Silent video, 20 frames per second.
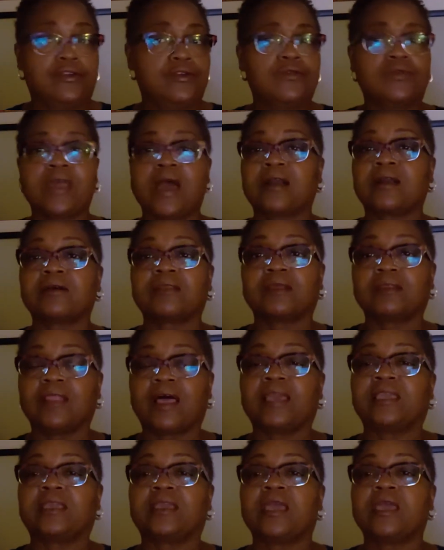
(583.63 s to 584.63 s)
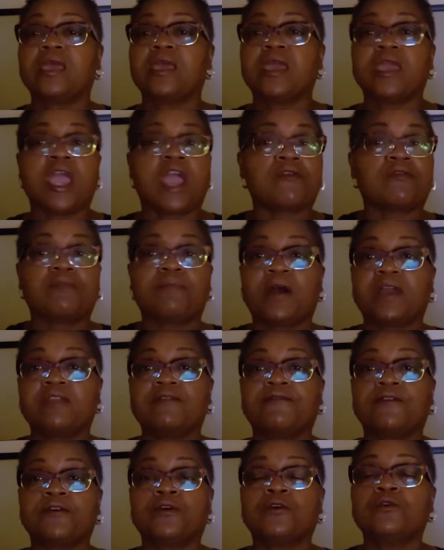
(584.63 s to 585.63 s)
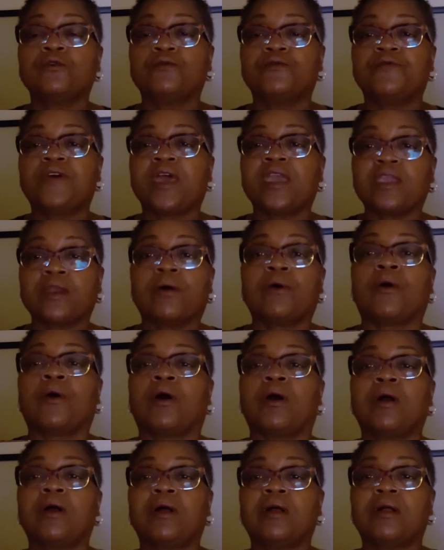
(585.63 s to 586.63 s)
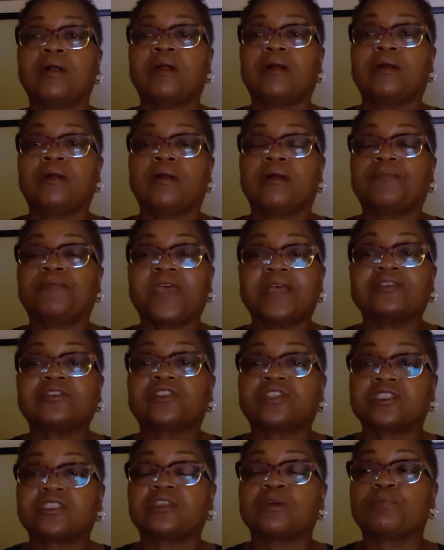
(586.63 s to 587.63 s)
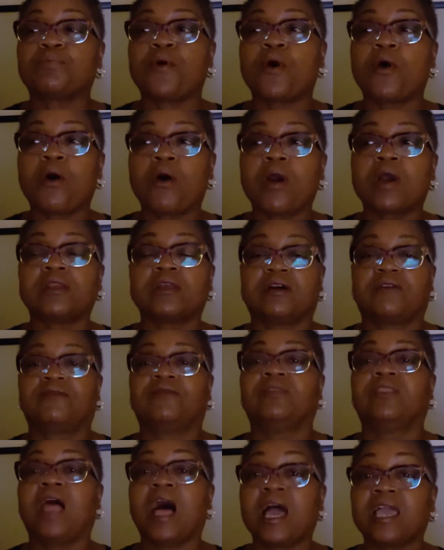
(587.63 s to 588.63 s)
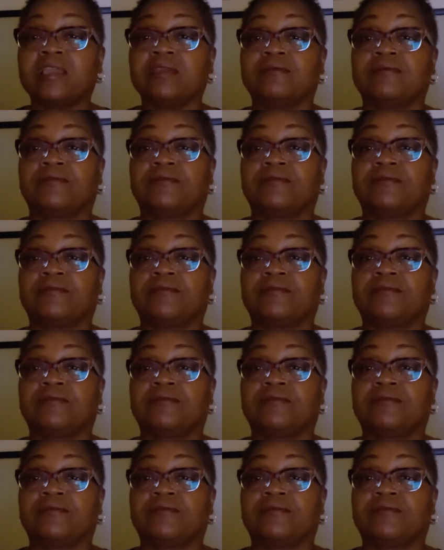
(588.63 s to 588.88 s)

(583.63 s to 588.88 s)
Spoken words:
You're not going to like everybody for who they are. That's just a part of life.